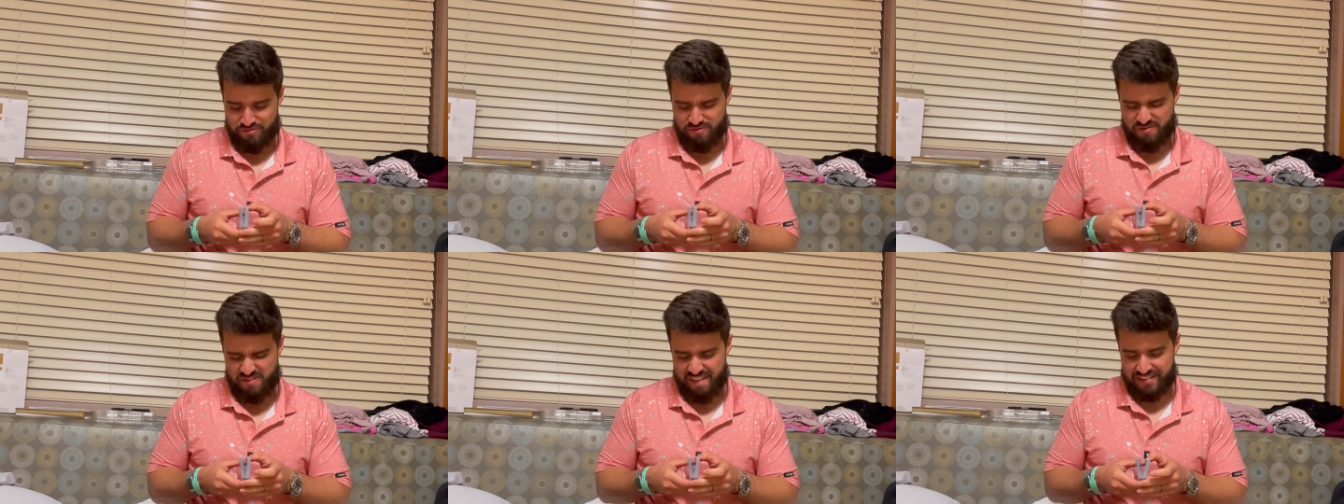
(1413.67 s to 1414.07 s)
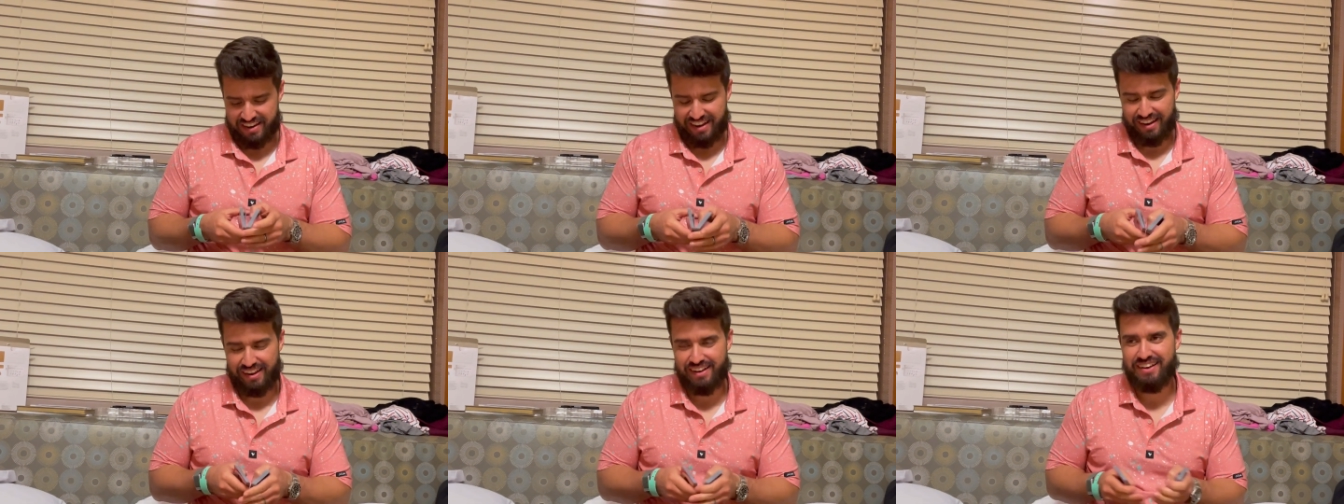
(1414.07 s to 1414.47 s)

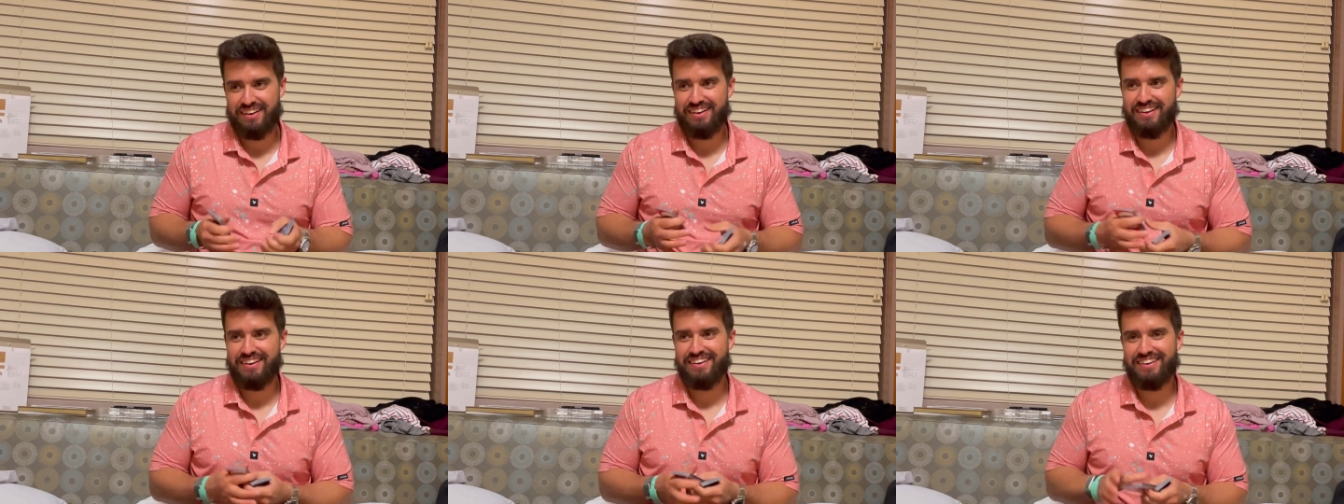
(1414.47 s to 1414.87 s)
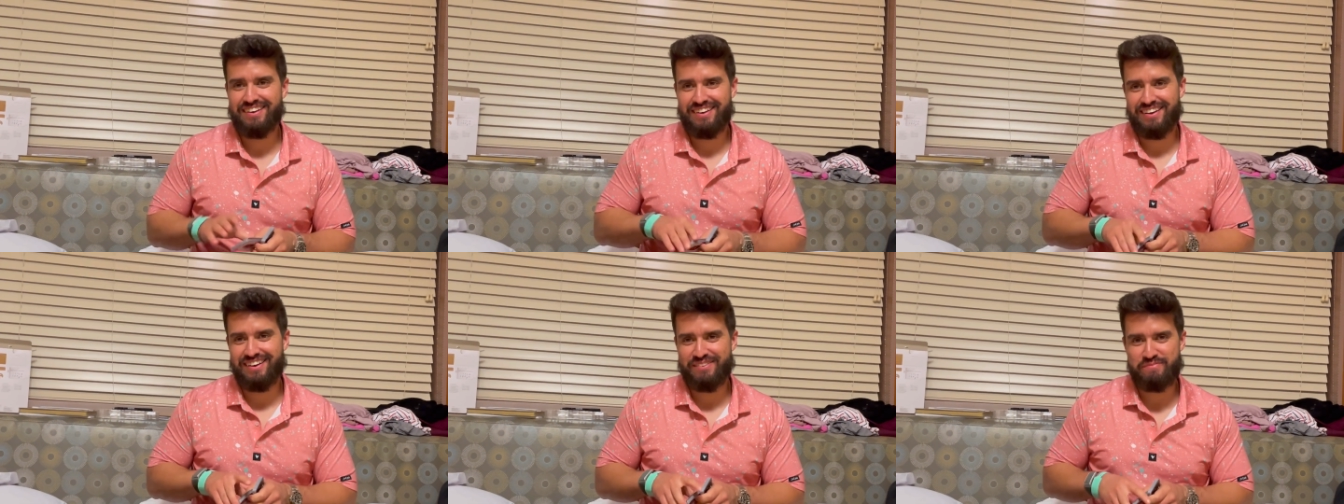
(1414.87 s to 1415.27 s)
Riveting.
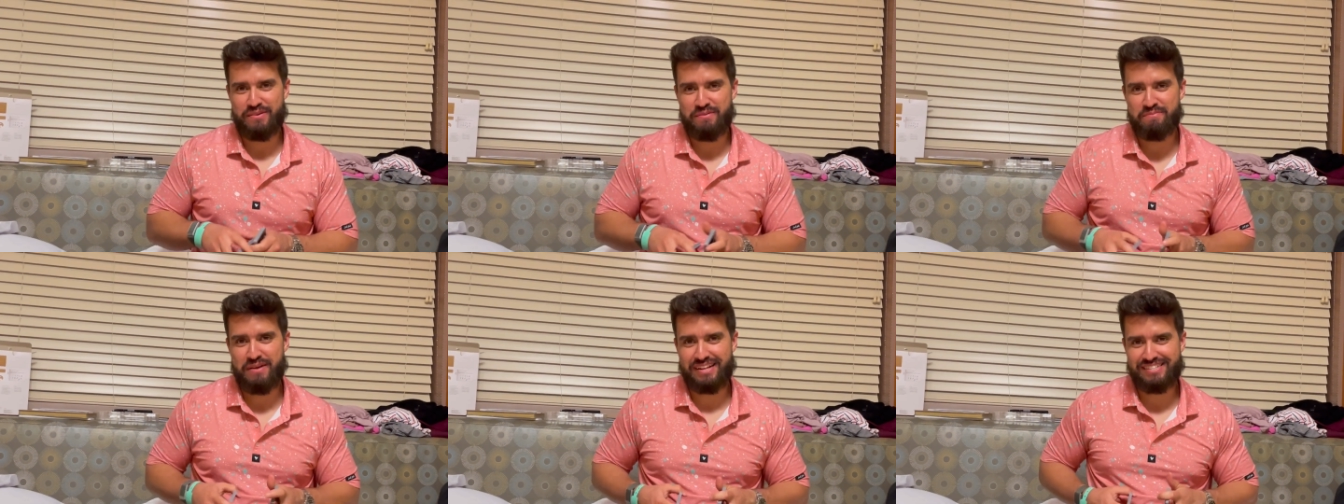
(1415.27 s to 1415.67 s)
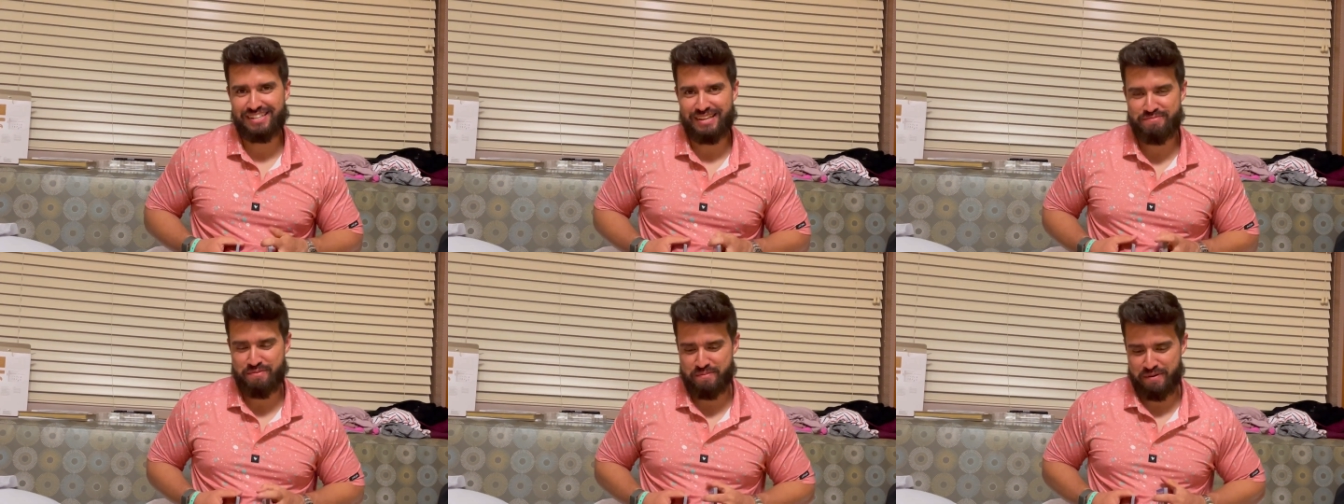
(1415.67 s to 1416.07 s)
I've been
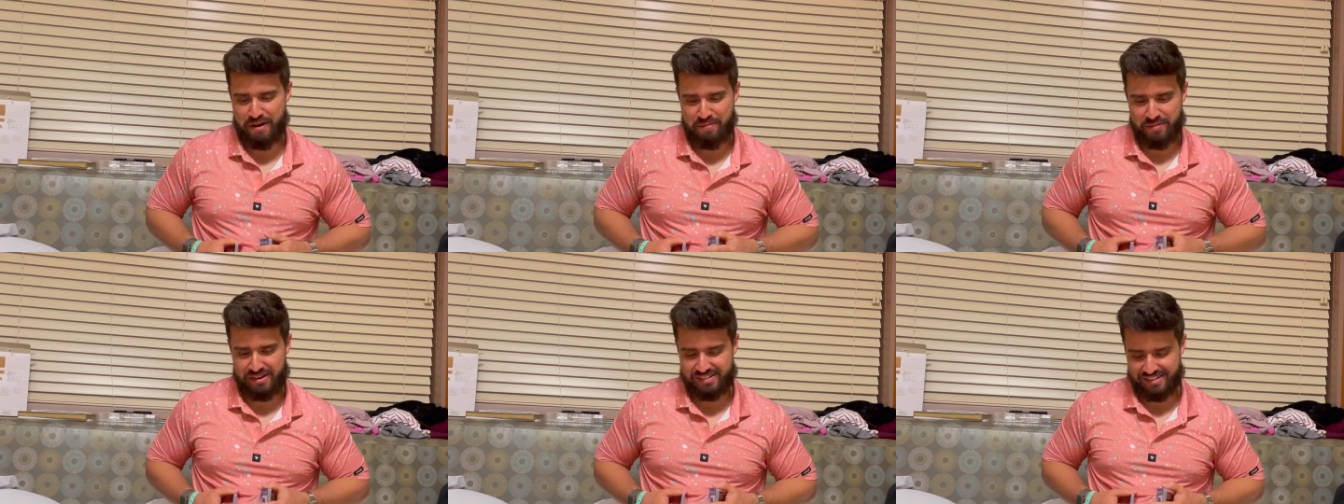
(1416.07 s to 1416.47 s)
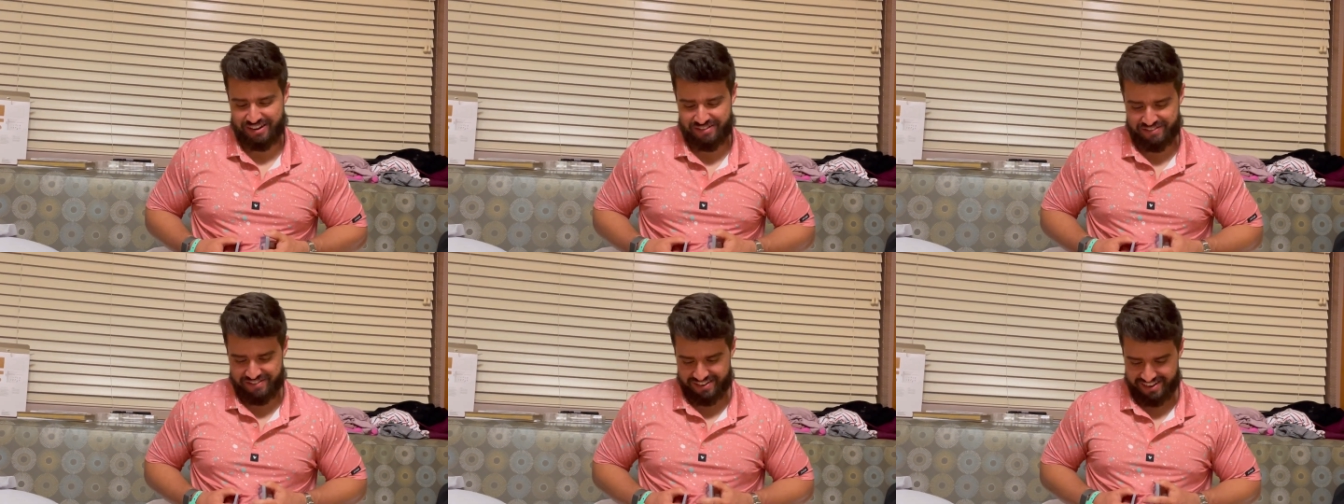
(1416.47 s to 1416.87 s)
mentally preparing myself